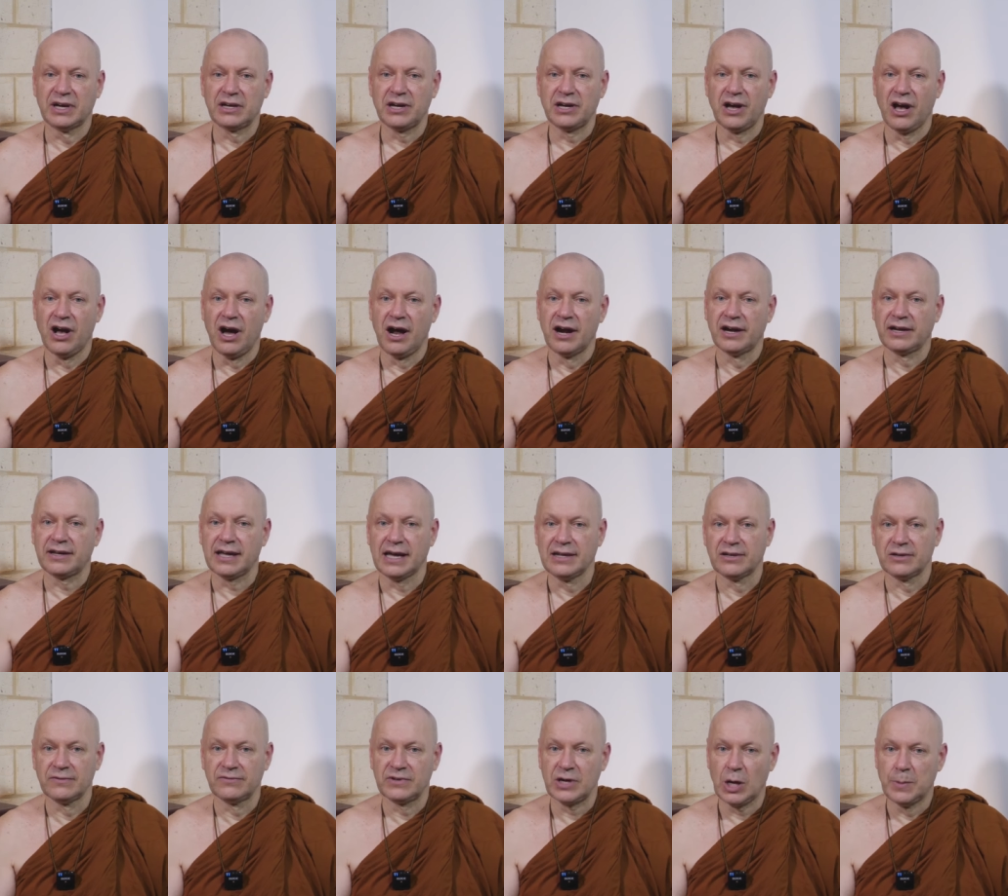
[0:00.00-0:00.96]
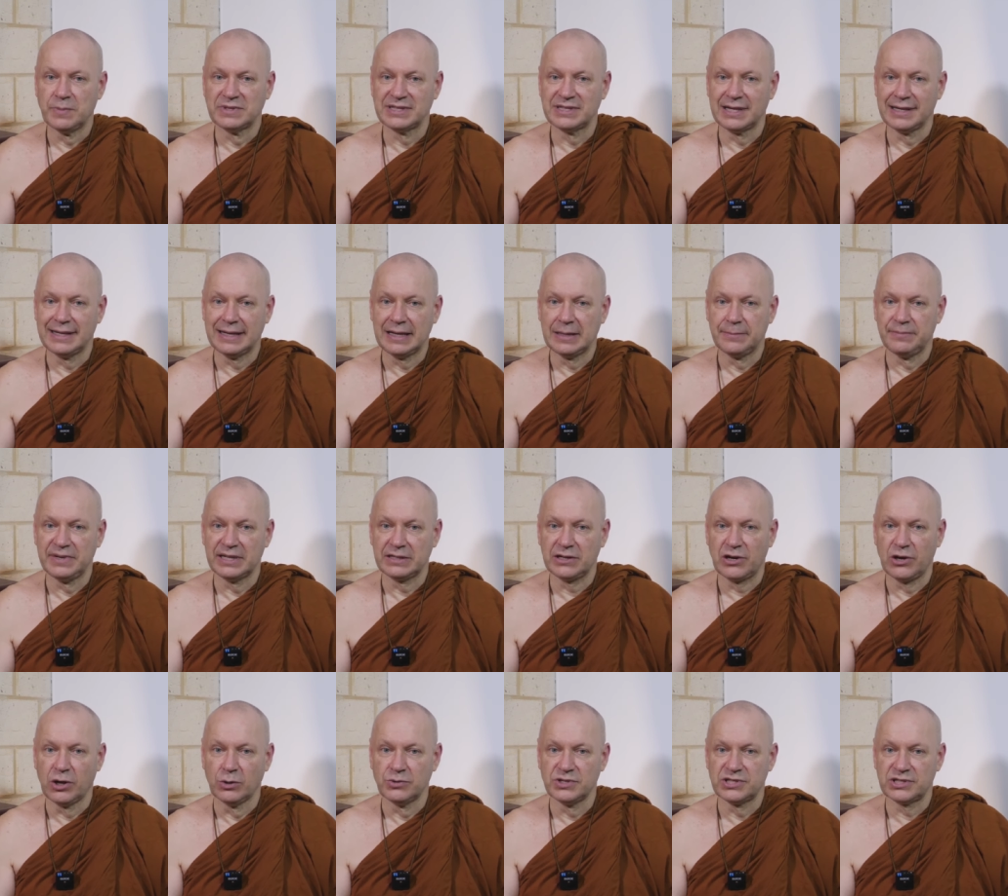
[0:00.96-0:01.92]
a car kind of comes a little bit
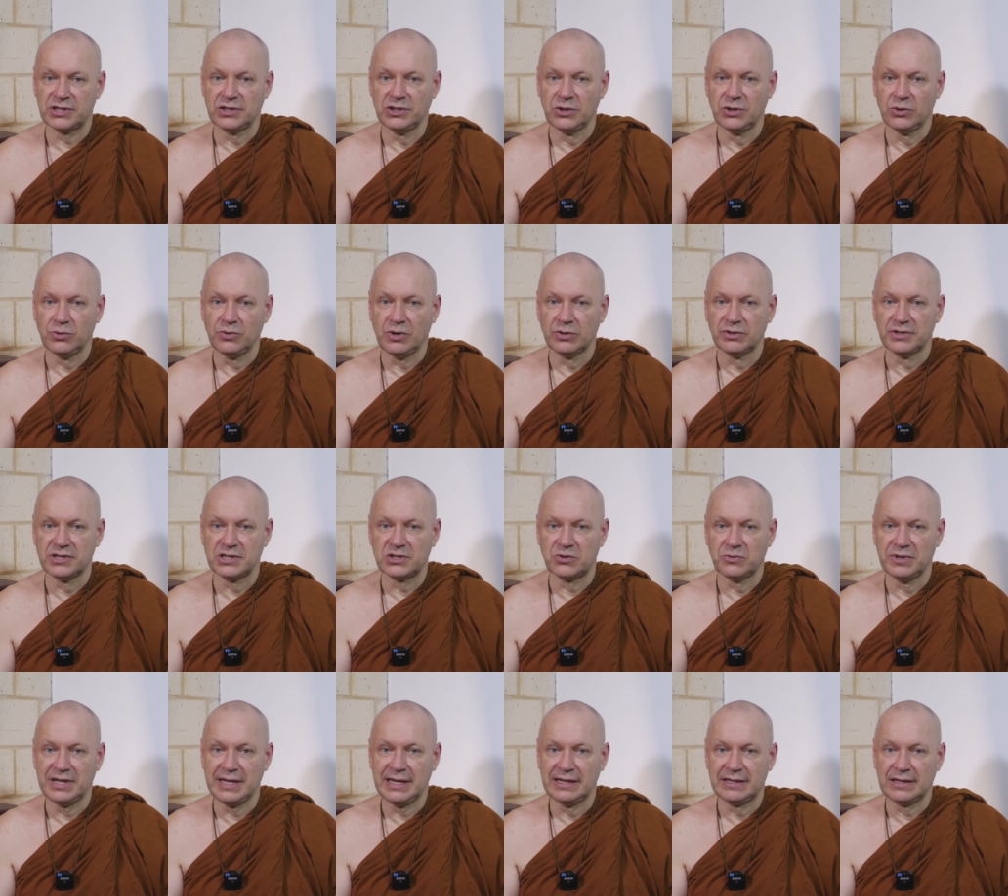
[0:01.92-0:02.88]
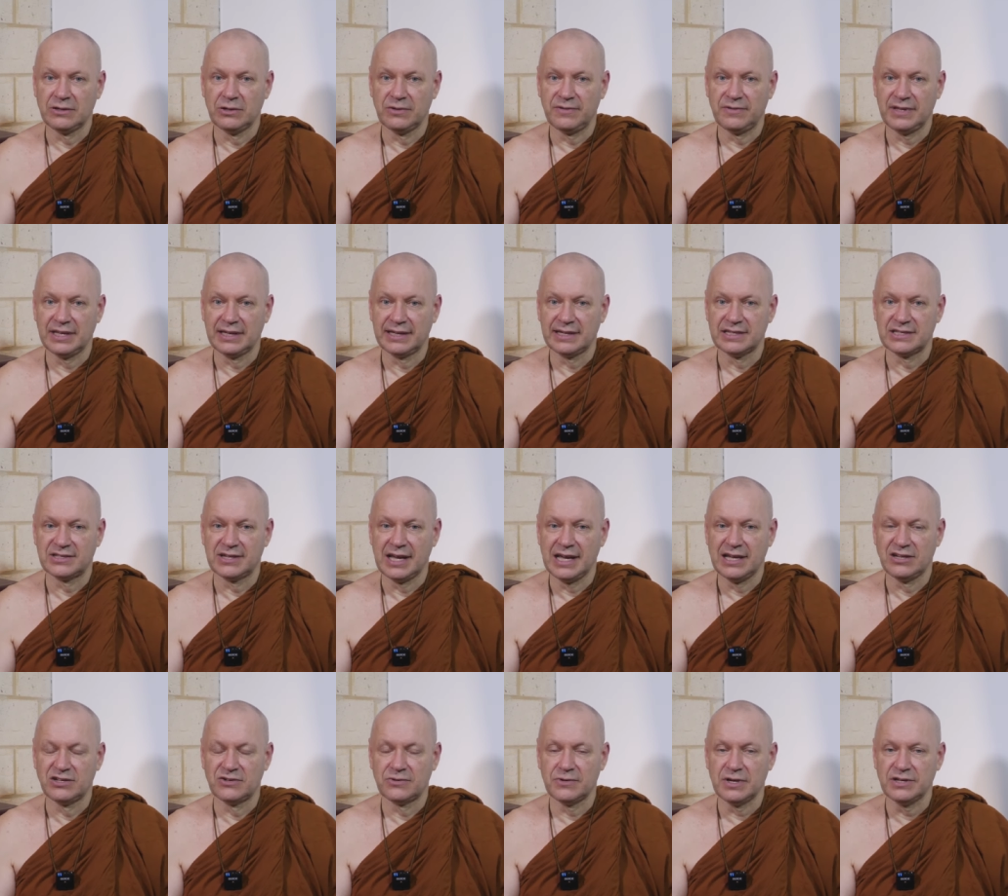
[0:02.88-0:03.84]
close to you on the street and you think it's
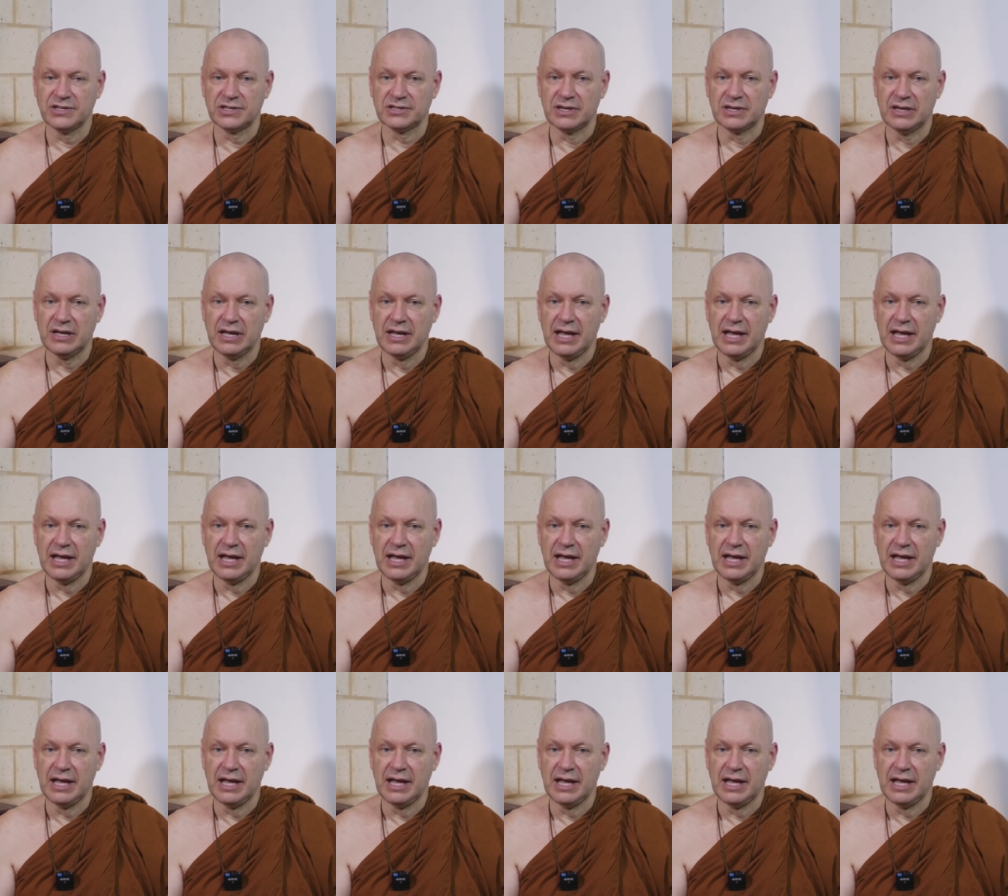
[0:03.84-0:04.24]
dangerous,